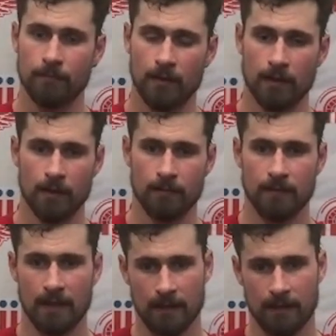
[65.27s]

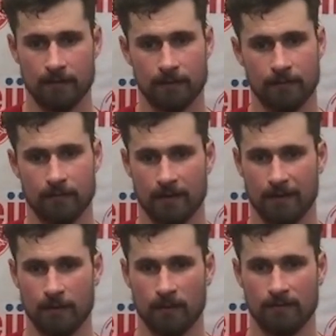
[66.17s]
Yeah.
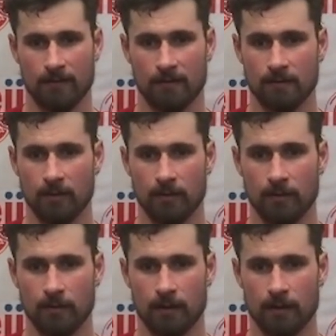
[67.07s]
You know, I've talked about
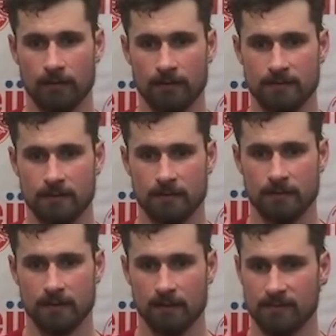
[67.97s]
it a lot this
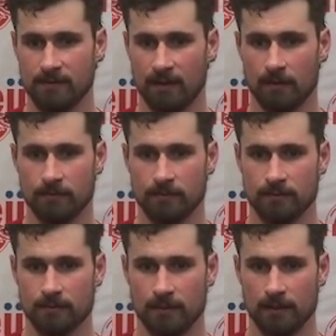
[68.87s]
year, the ups and
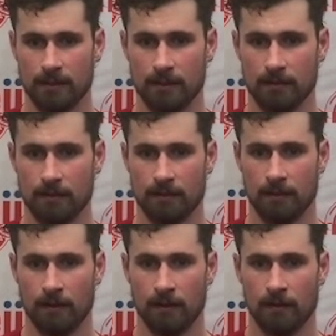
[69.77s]
downs, and
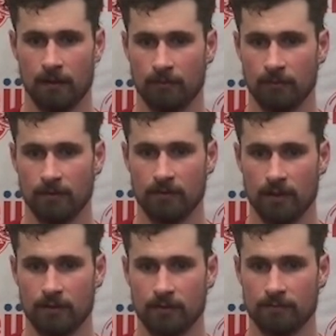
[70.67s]
I've really
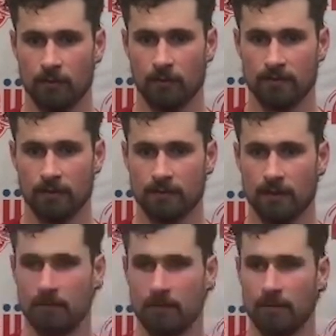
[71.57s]
tried to just focus on
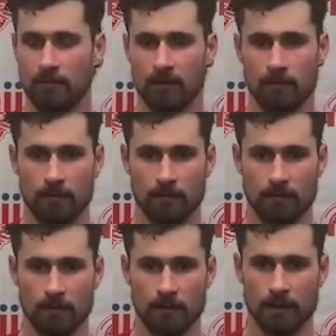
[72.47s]
staying right in the middle
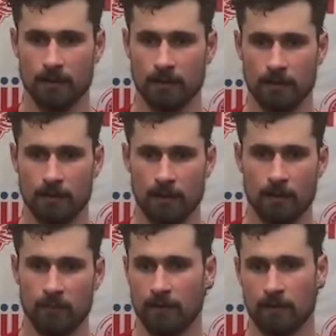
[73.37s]
and
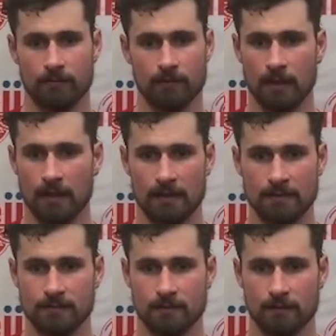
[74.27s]
being there for the
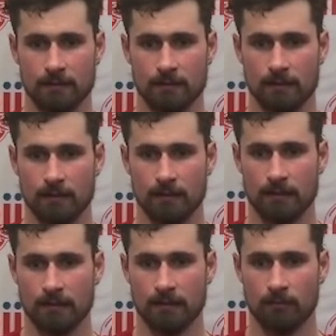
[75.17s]
guys and
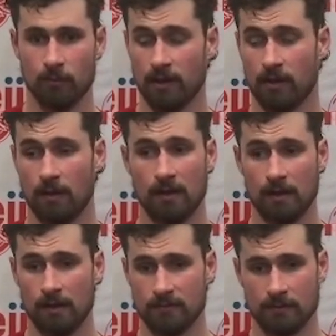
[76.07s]
winning
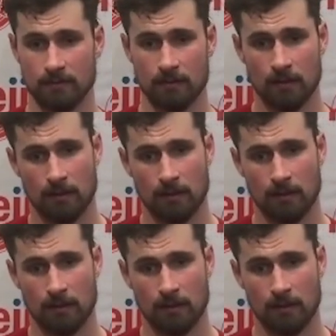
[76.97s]
hockey games. You